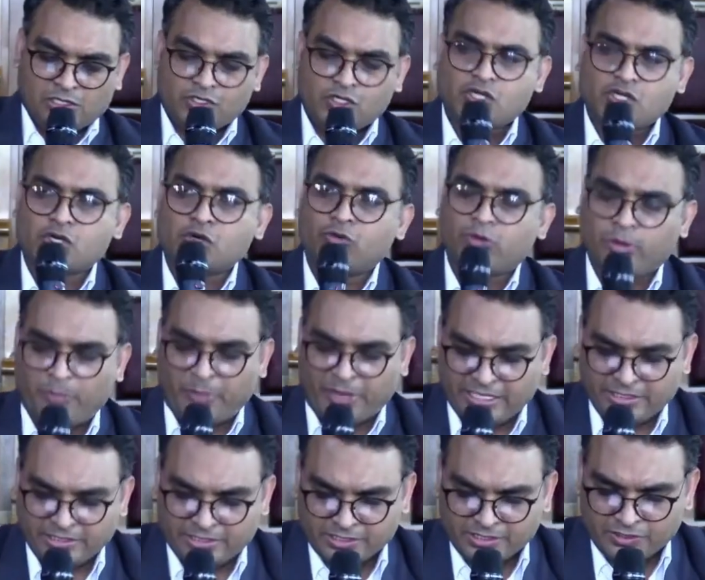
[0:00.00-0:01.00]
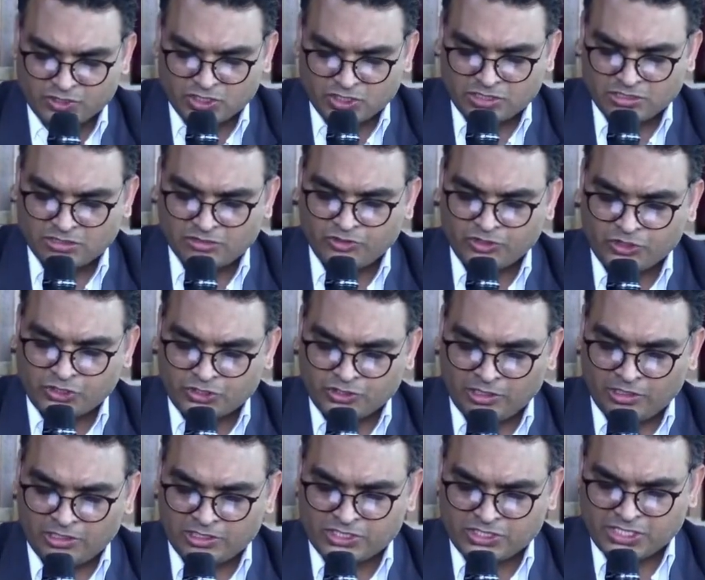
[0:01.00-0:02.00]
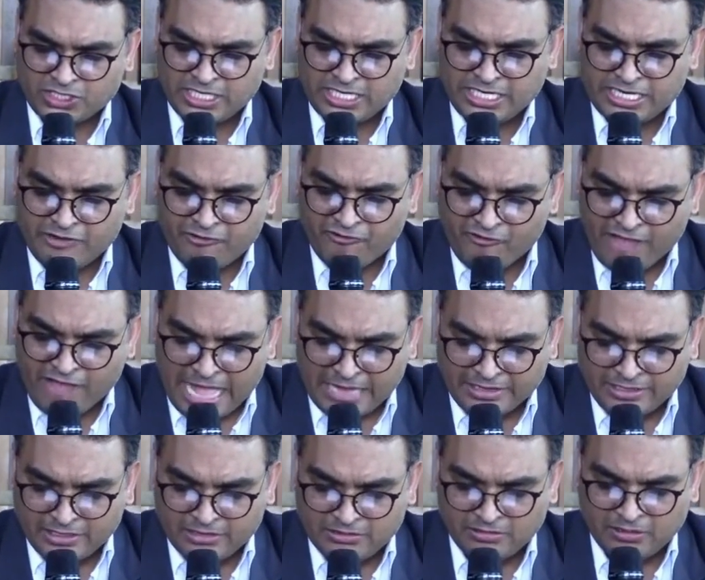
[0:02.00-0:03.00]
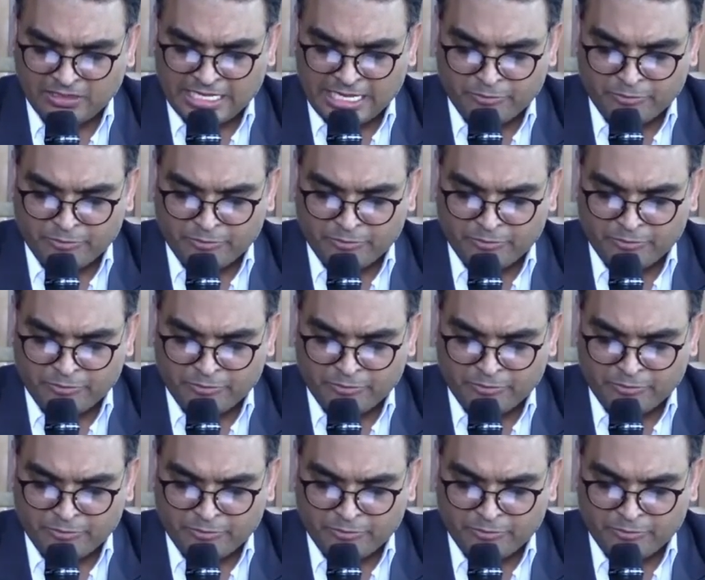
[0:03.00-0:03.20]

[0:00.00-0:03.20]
True repentance results in a radical